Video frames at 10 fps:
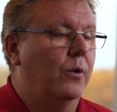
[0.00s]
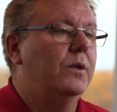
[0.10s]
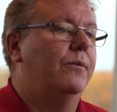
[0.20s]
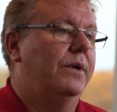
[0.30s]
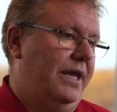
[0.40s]

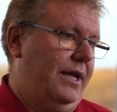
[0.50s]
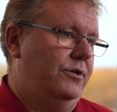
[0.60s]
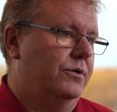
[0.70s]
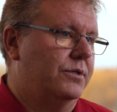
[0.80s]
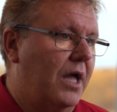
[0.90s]
only when
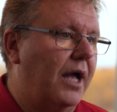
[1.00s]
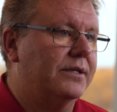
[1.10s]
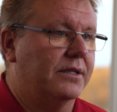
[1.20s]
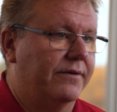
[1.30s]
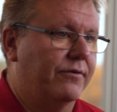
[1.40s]
nature's not
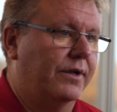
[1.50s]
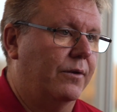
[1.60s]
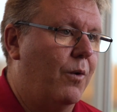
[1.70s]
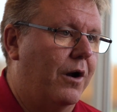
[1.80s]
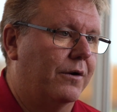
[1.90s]
delivering the
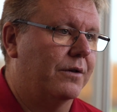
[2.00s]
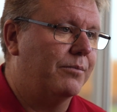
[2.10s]
water the